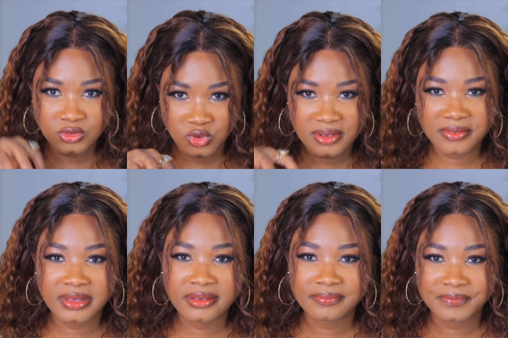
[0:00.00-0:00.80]

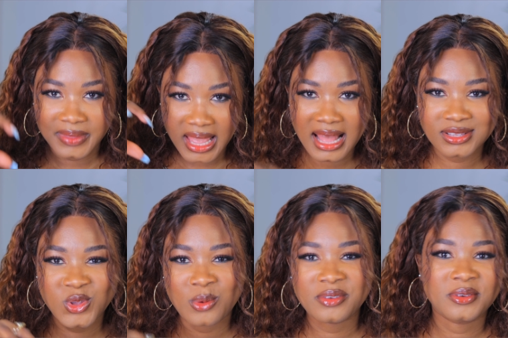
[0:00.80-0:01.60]
traffic. I had
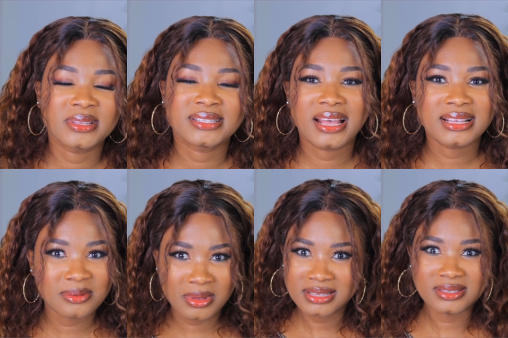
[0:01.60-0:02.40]
to come out from the
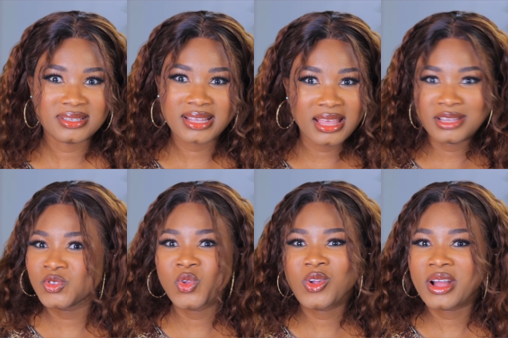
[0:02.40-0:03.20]
taxi because he was like, he's
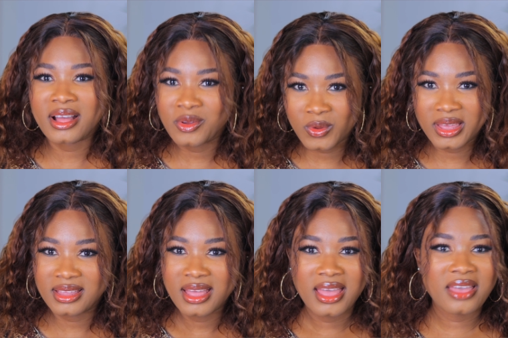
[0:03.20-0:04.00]
no longer
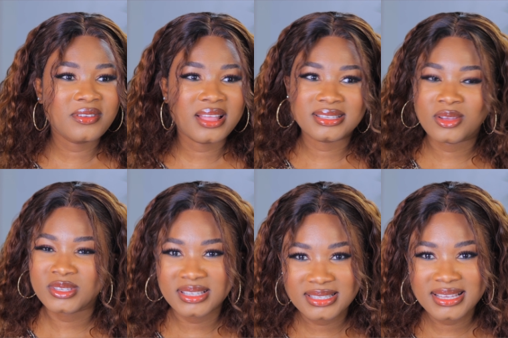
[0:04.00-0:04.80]
going. Even as I
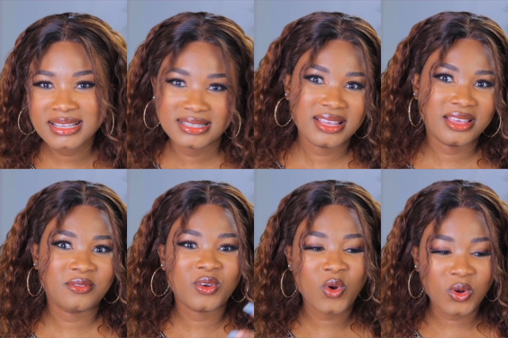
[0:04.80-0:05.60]
was in the taxi, he
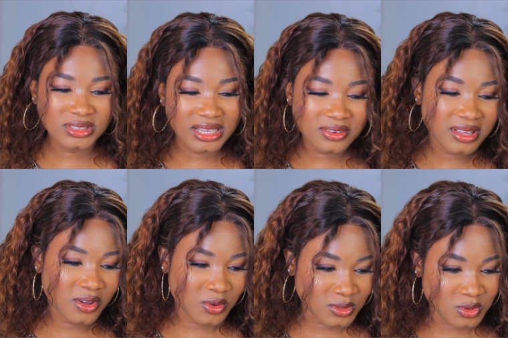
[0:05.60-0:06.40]
even called
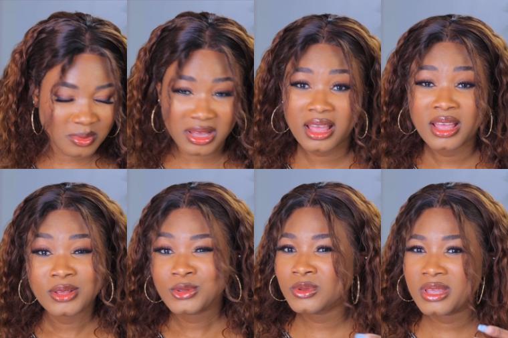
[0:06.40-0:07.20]
another customer
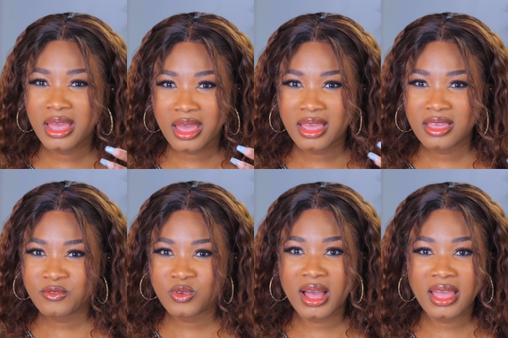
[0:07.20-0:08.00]
so yeah,
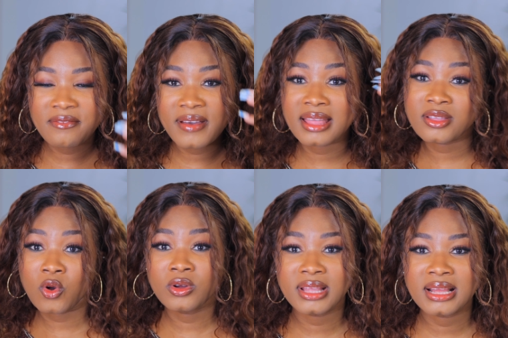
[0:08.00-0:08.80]
if you if I had
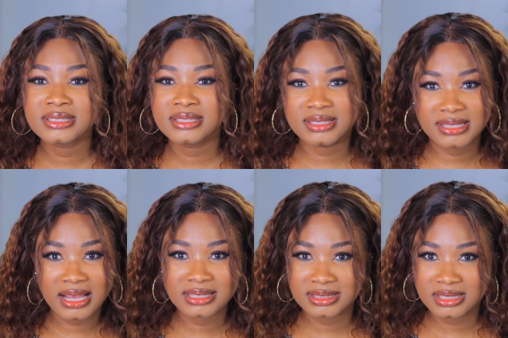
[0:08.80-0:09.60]
ordered the
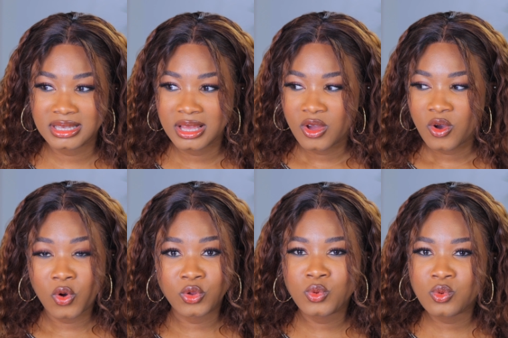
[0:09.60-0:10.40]
taxi on